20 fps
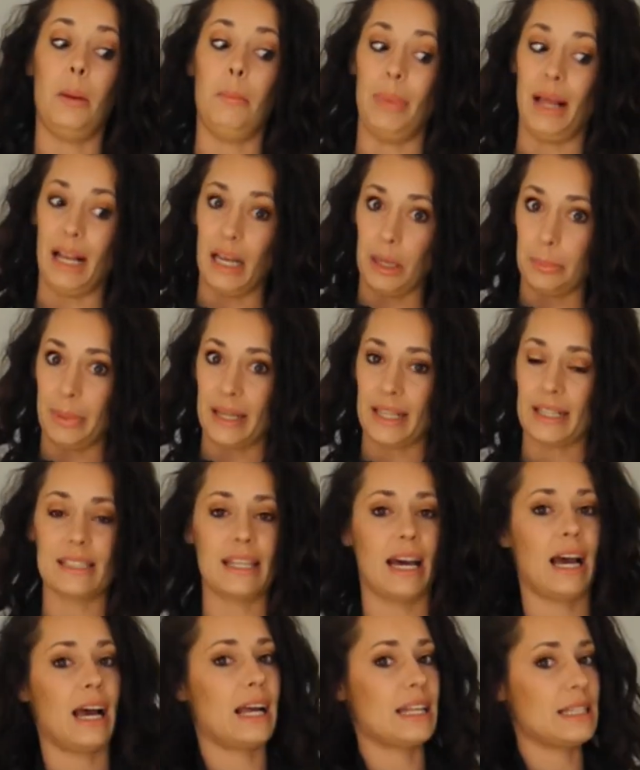ballet pink
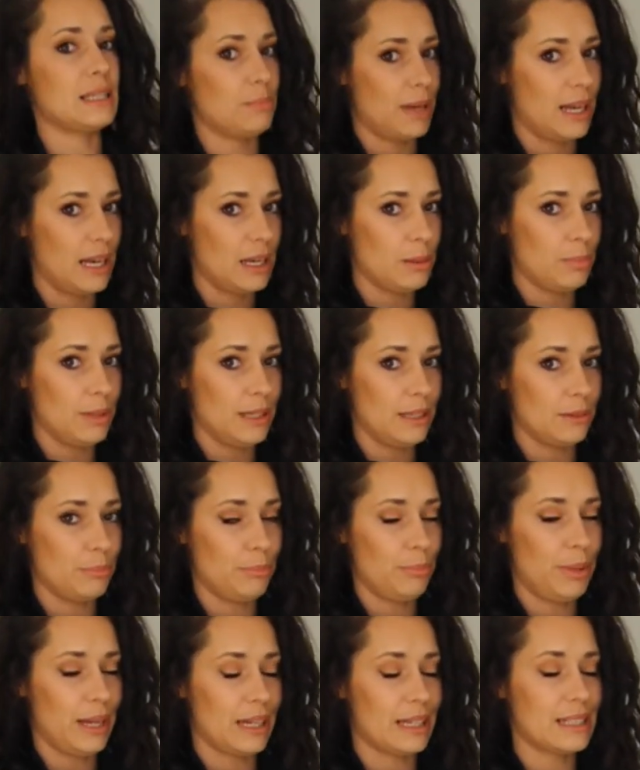tights, ballet
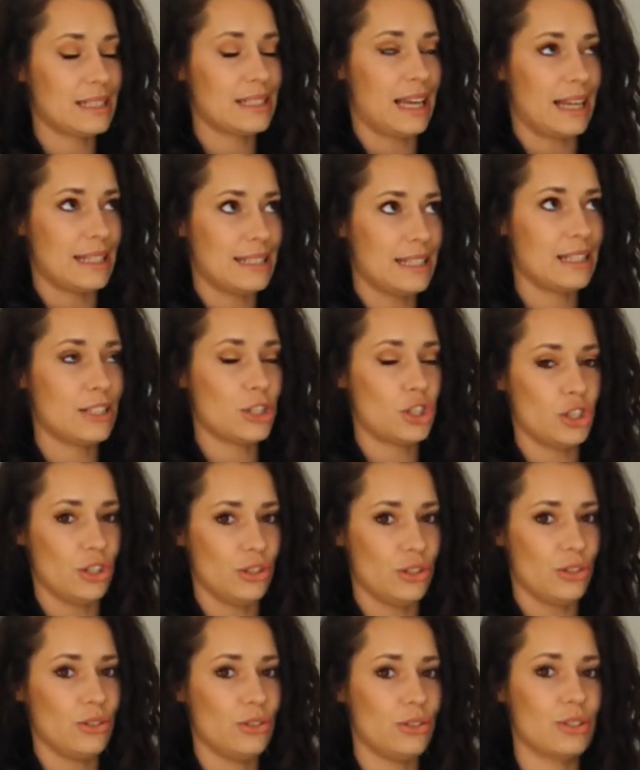pink satin
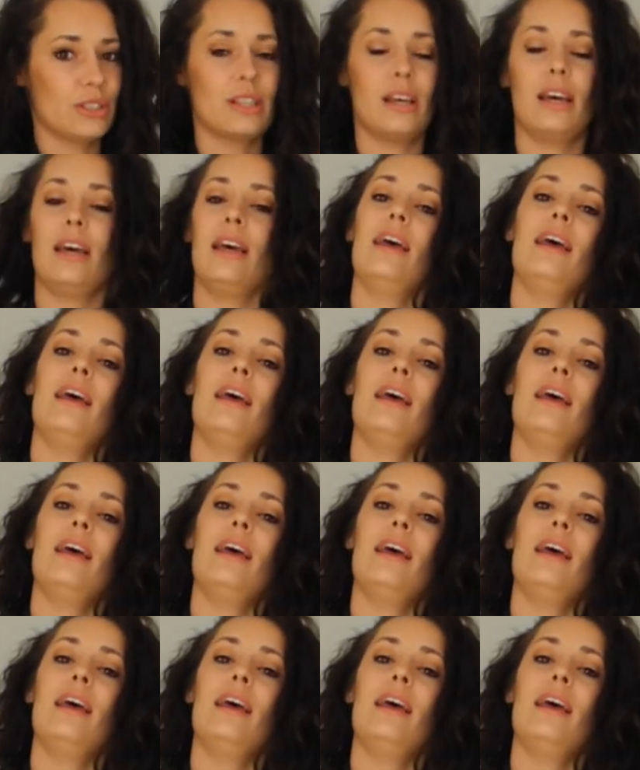shoes,